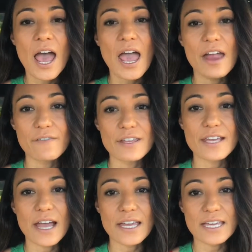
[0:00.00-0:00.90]

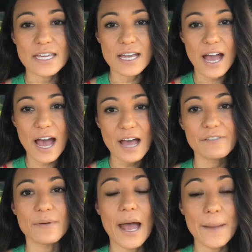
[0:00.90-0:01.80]
everything I eat,
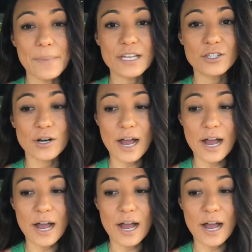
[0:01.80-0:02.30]
I make sure